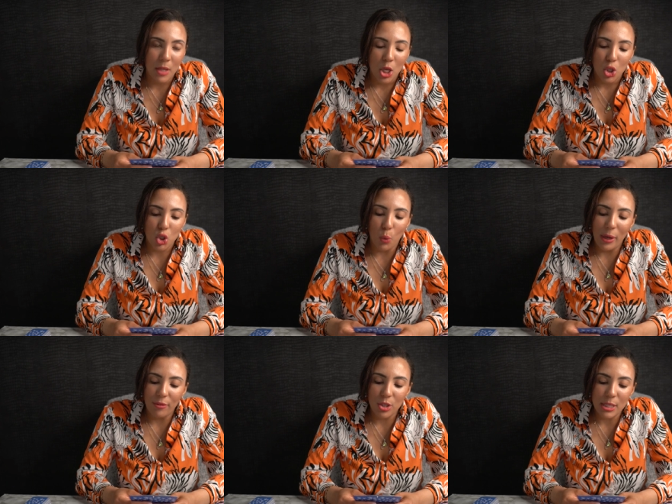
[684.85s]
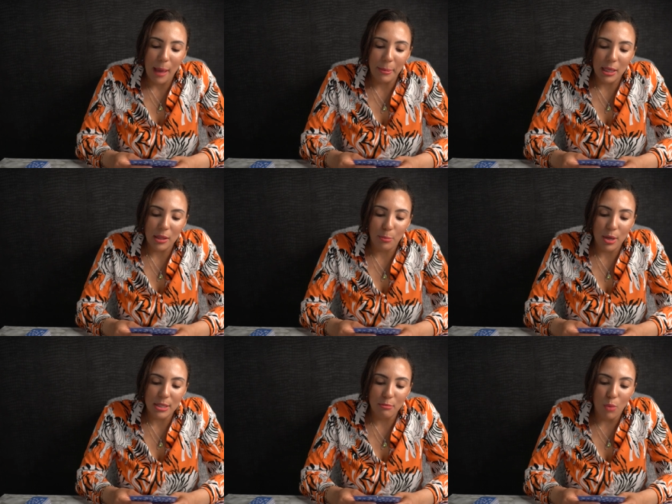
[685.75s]
So whatever is happening in the
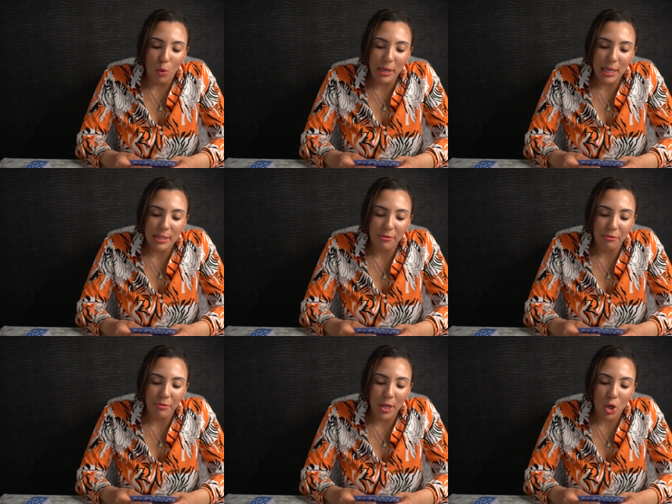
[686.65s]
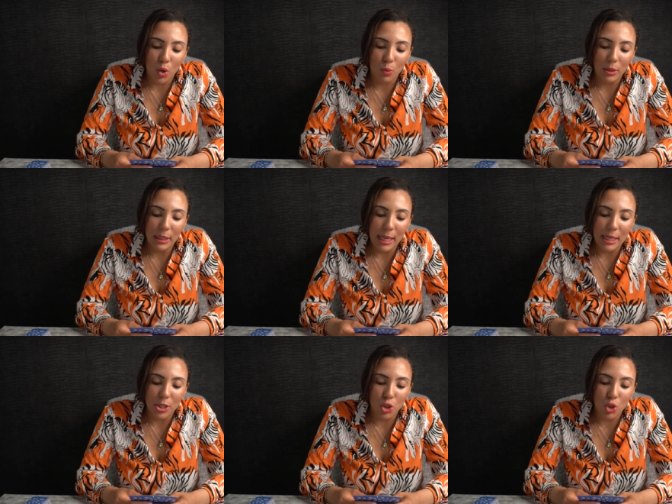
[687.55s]
present moment is a fear
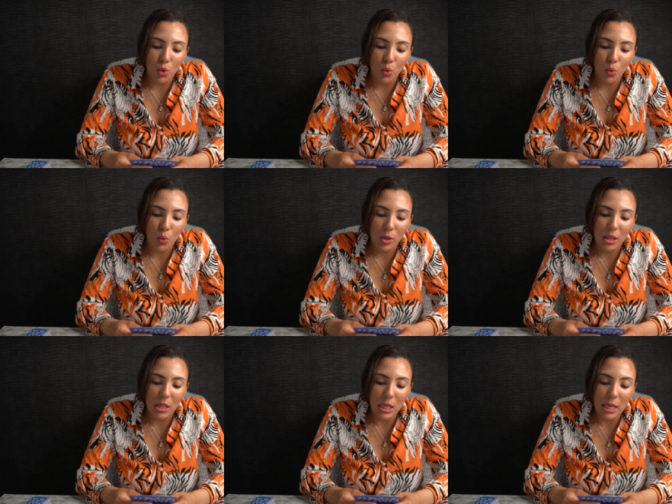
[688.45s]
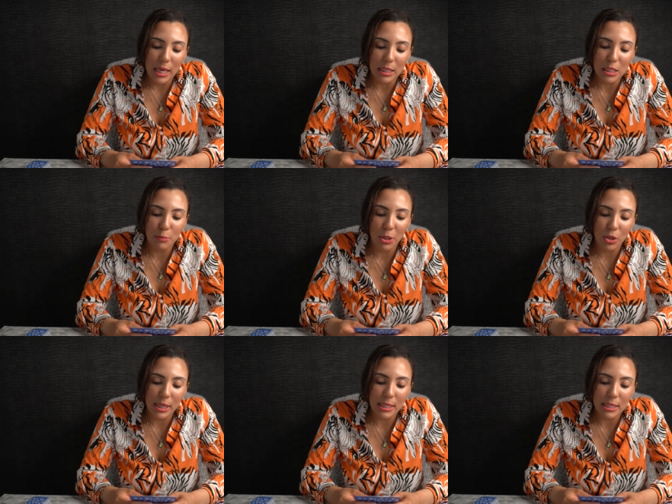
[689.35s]
related to the
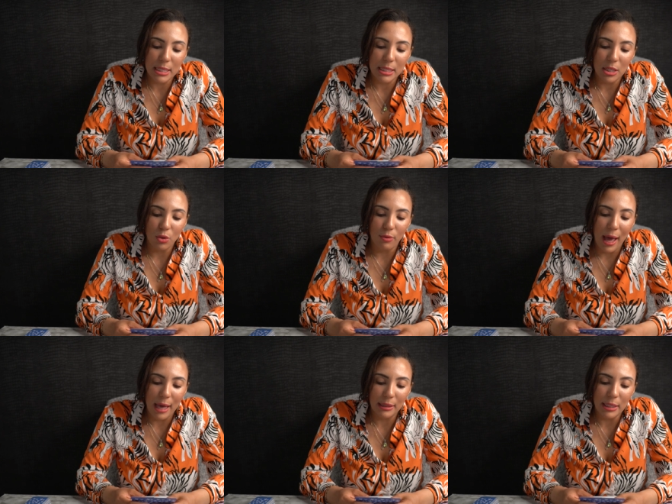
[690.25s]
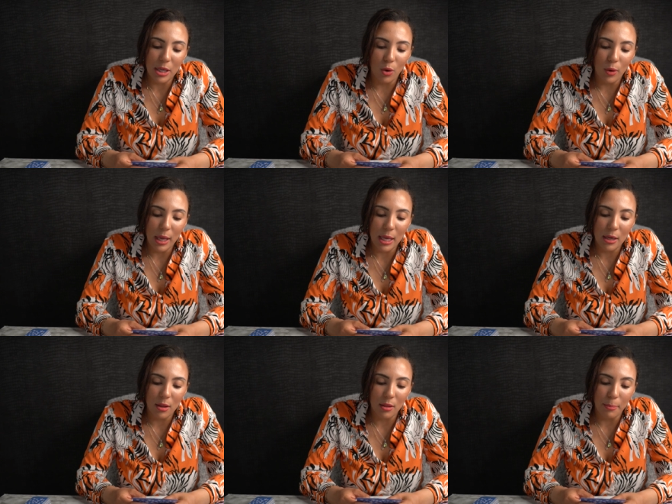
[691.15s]
experiences that you've had, Leo,
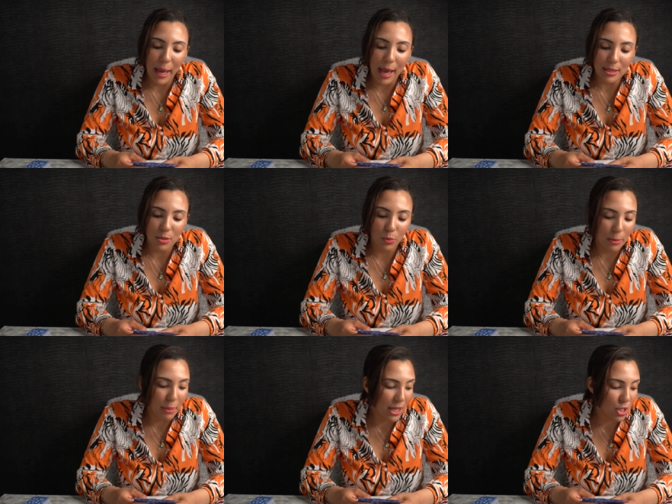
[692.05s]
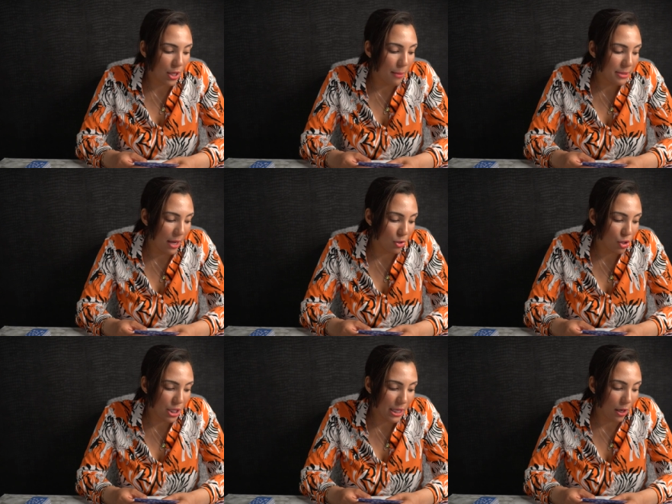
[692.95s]
in the past with the Page of Cups
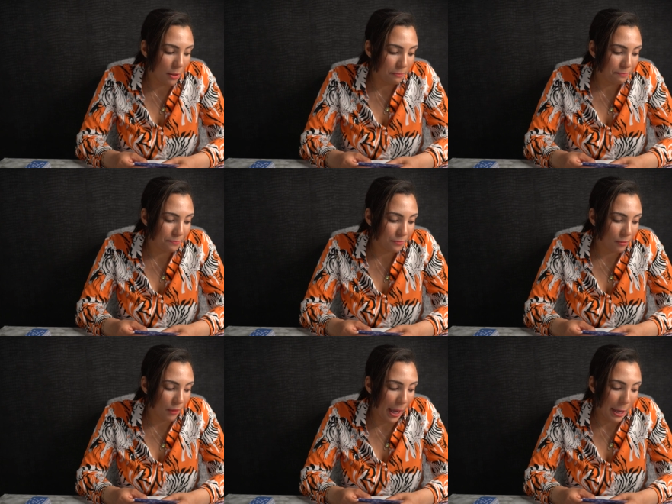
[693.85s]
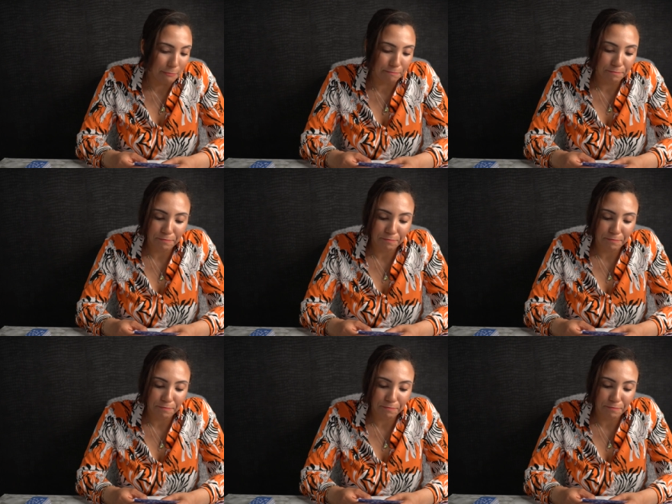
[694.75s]
energy here, okay?